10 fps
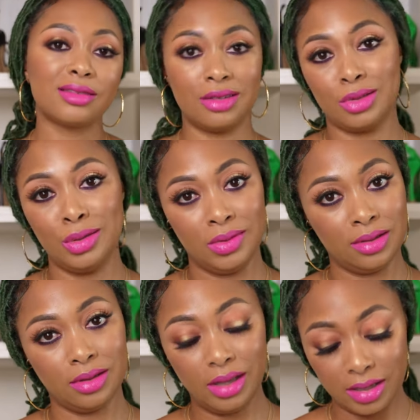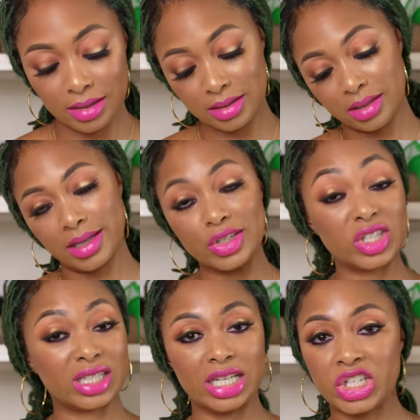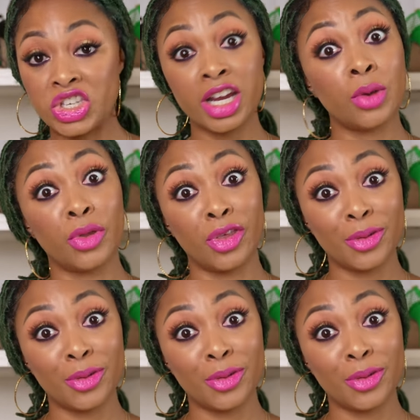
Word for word: It's still cute nonetheless just need to share it with